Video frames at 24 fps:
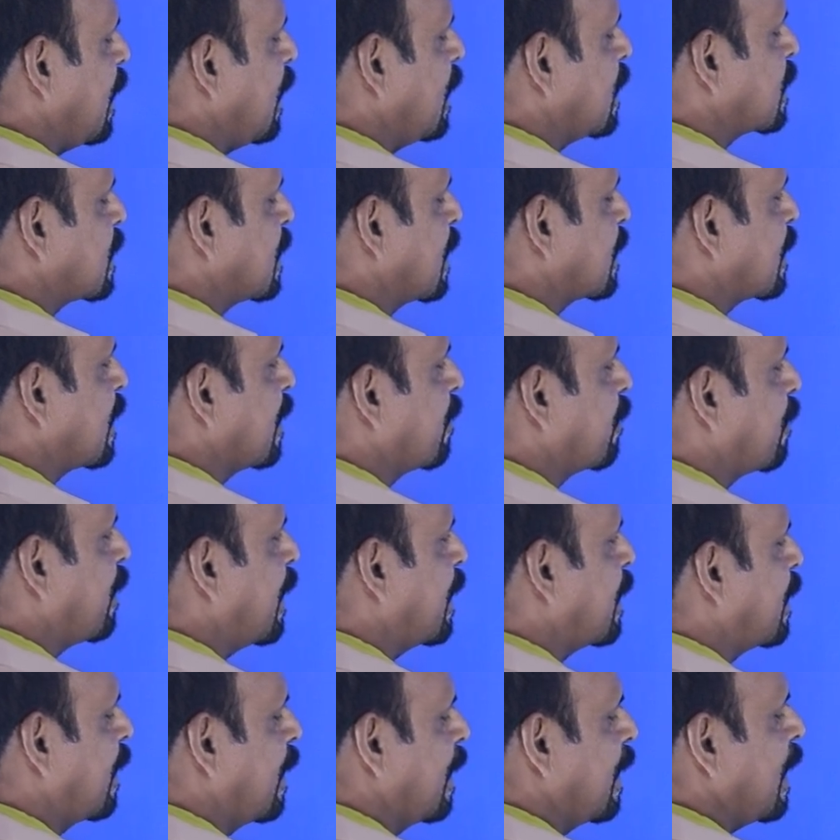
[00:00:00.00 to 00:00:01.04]
is nothing
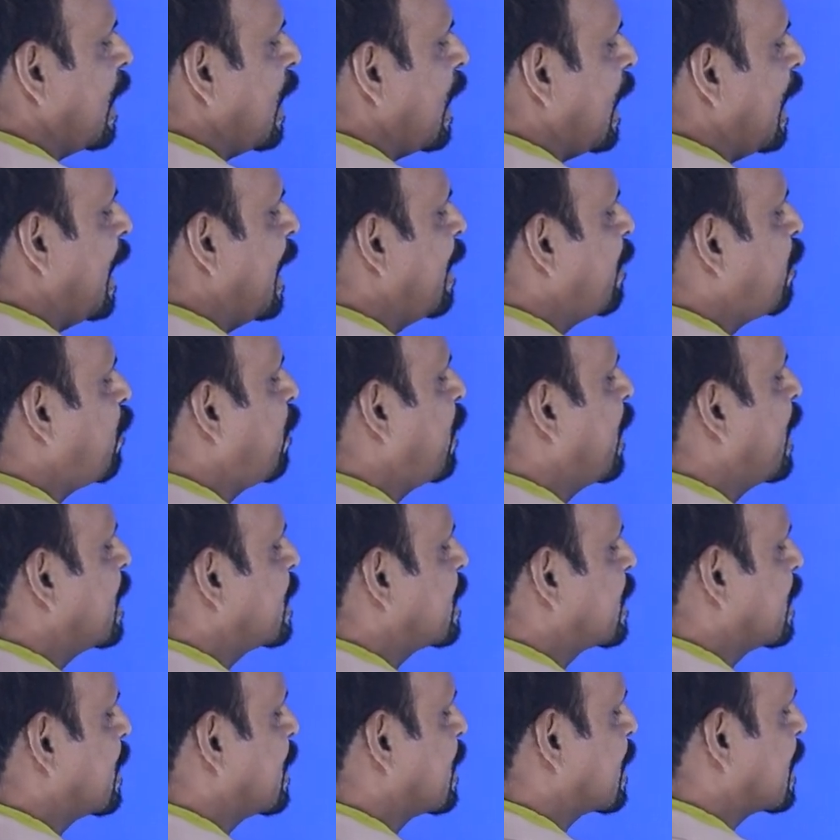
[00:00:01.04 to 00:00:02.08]
but a
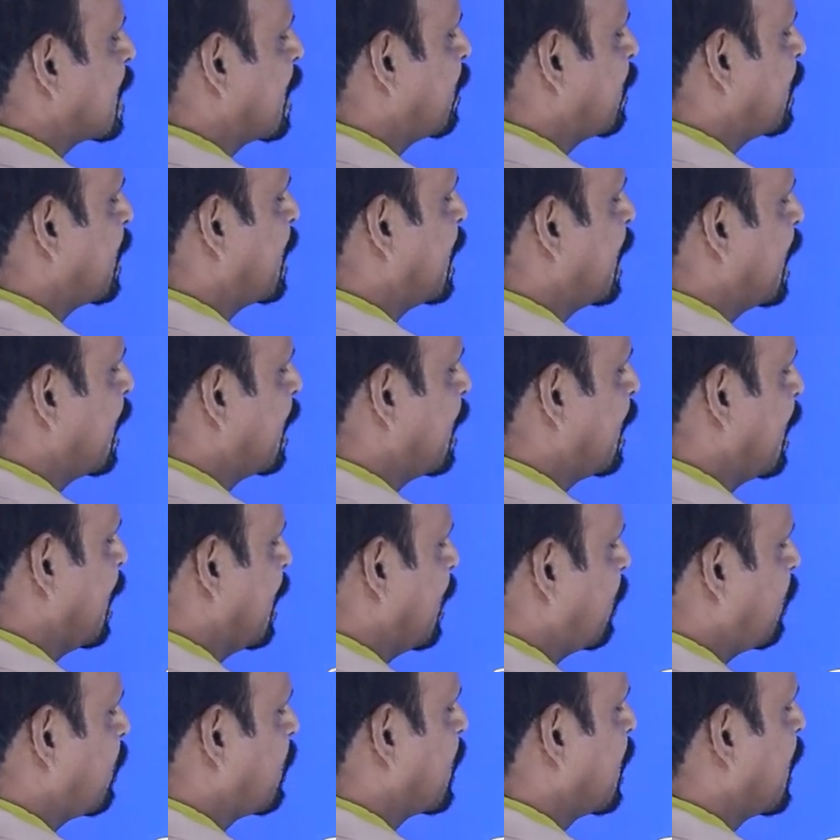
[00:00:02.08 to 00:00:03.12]
plus
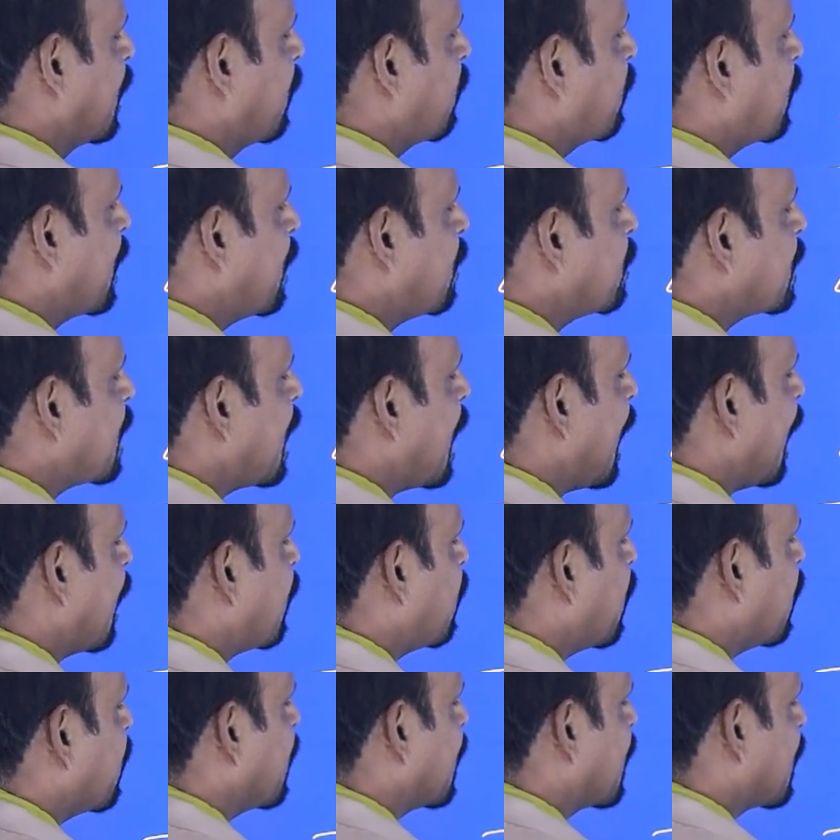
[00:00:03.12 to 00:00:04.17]
17d. From the
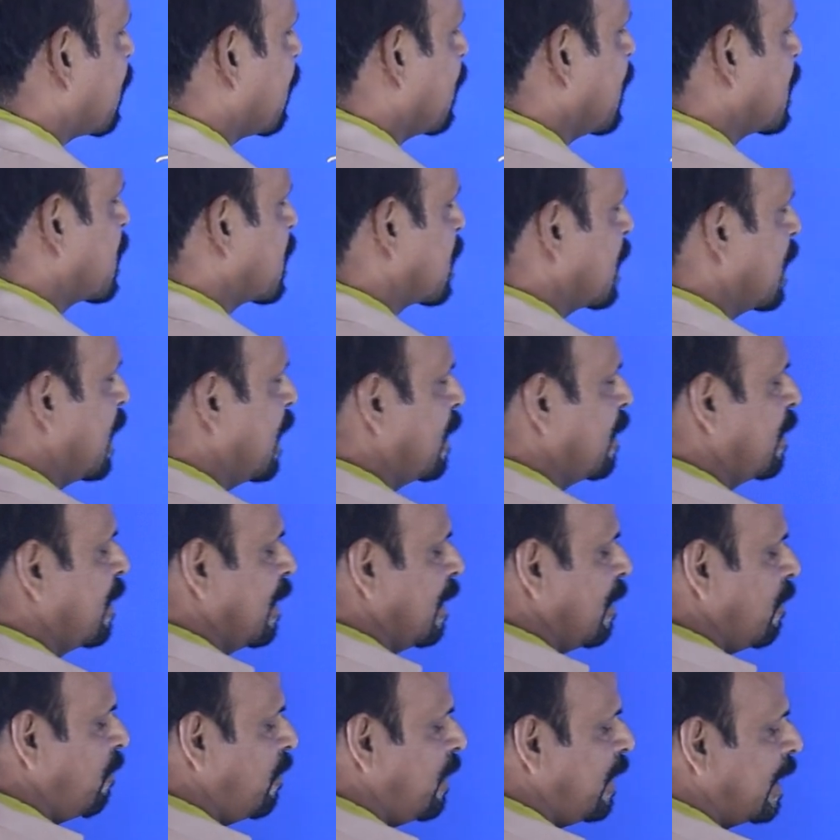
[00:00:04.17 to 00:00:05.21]
above equation,
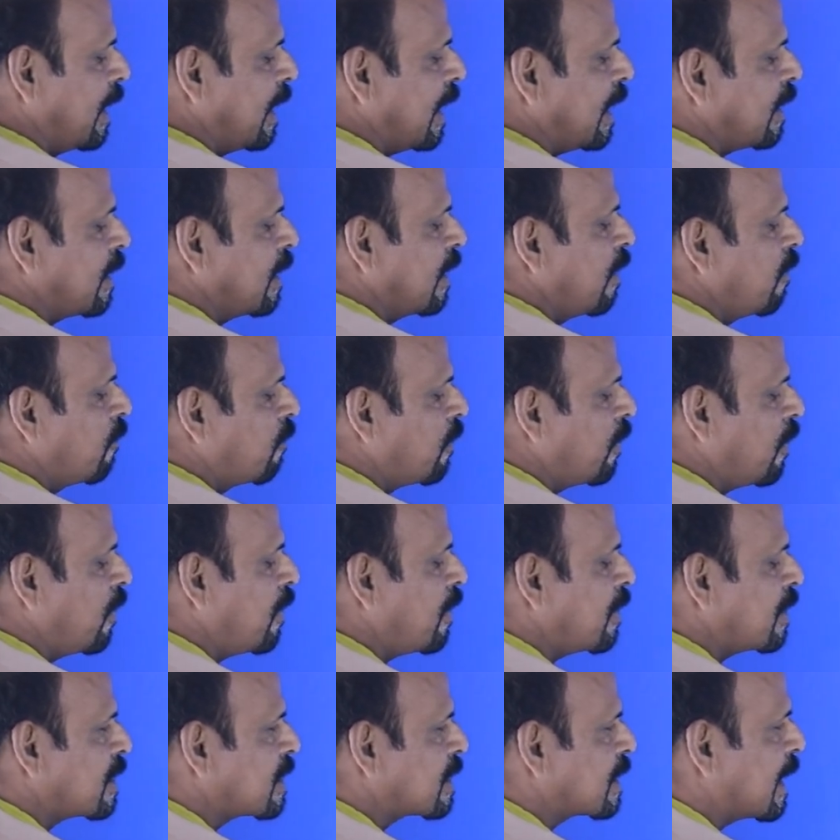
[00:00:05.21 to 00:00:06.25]
we get
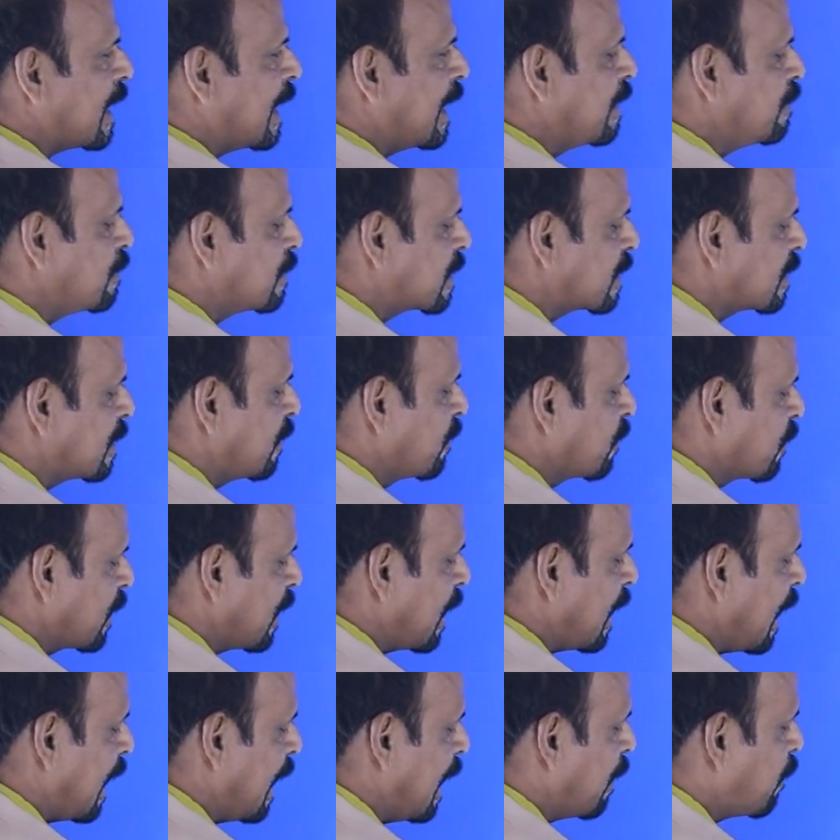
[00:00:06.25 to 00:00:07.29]
4 times
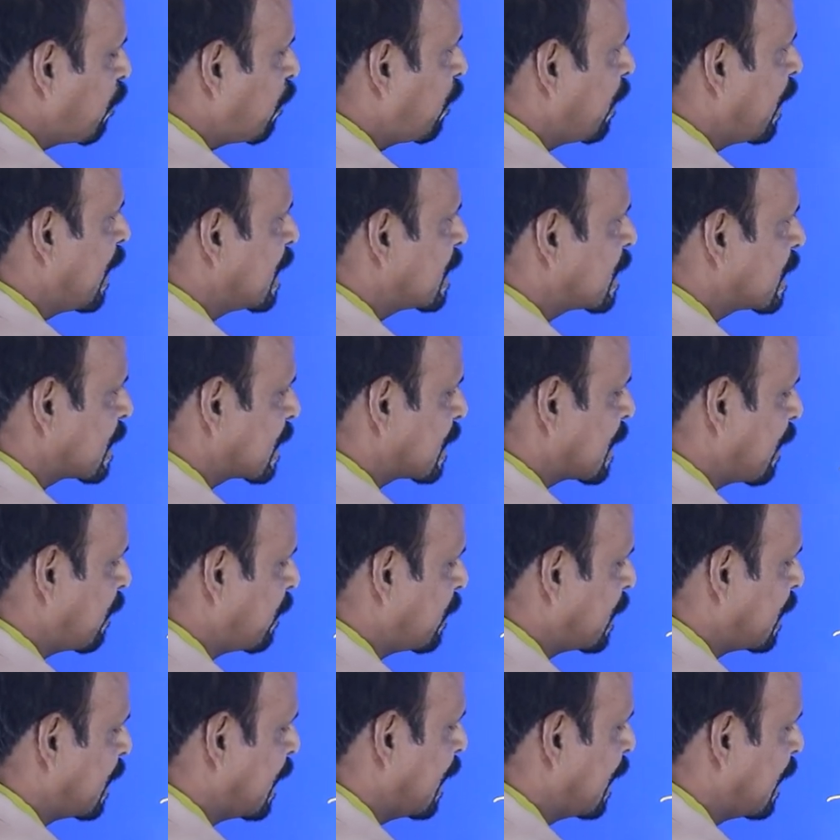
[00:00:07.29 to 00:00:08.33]
a plus
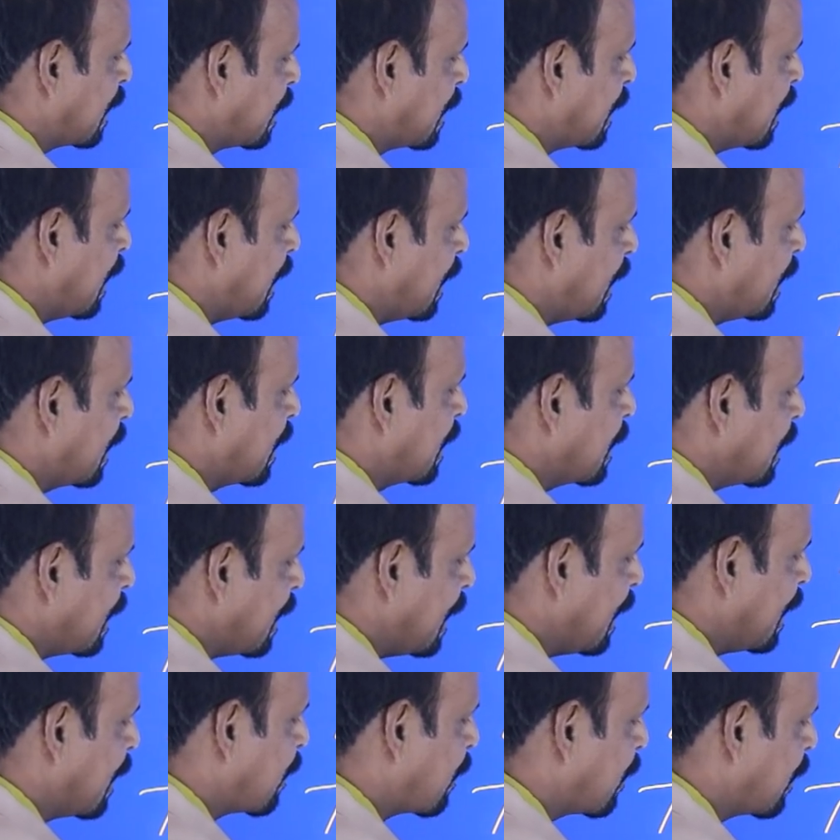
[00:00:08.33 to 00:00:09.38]
17d
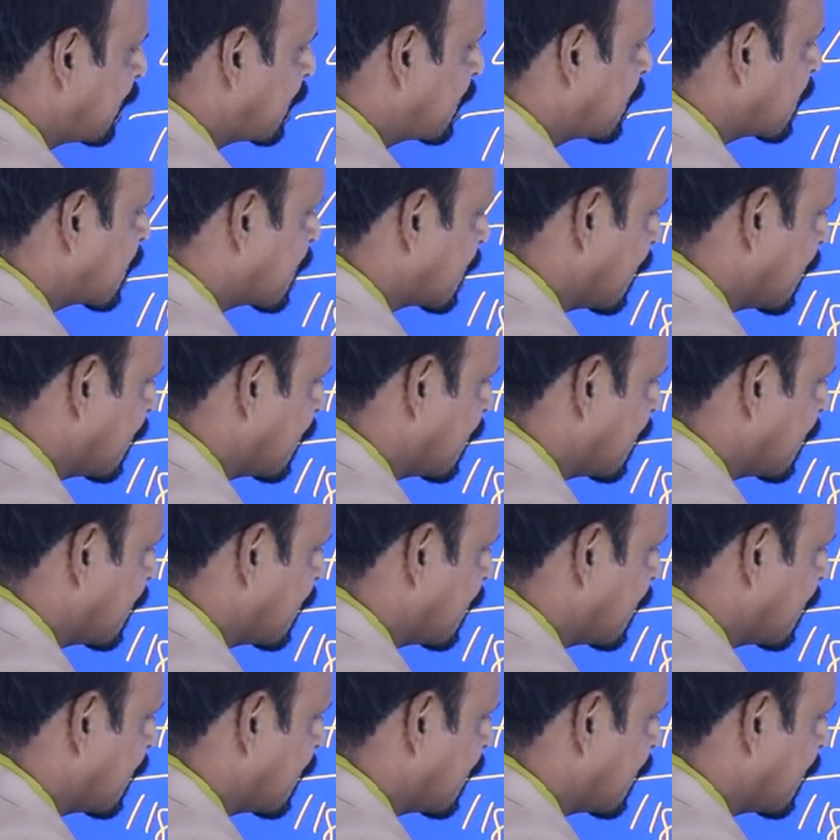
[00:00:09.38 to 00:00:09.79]
equal to